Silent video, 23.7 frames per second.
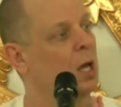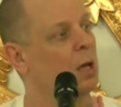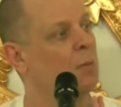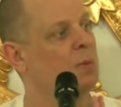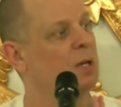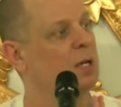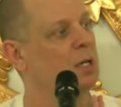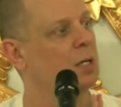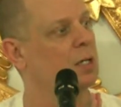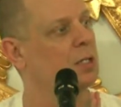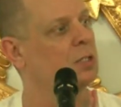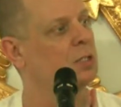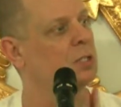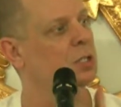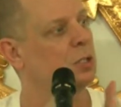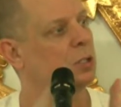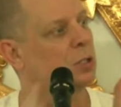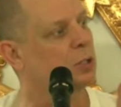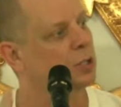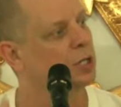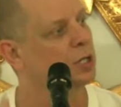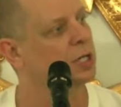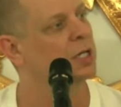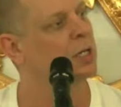because
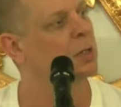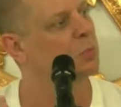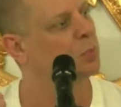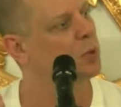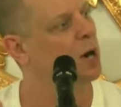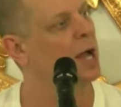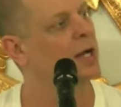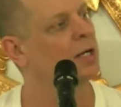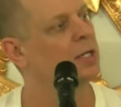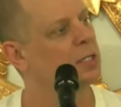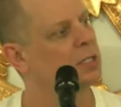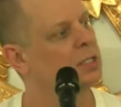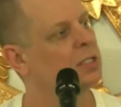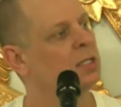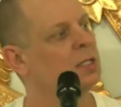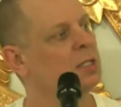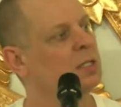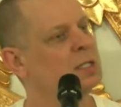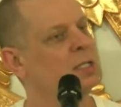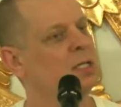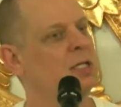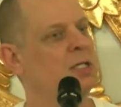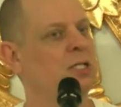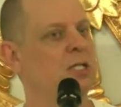learning and practicing
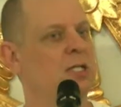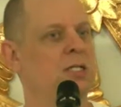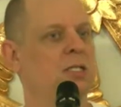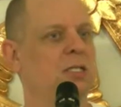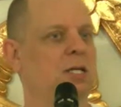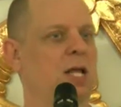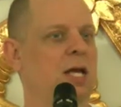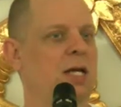teachings